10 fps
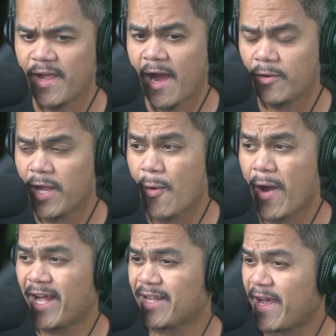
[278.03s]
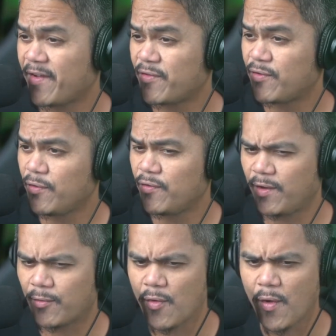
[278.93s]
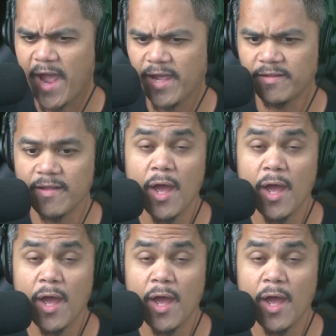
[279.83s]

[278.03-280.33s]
Audio LS-208.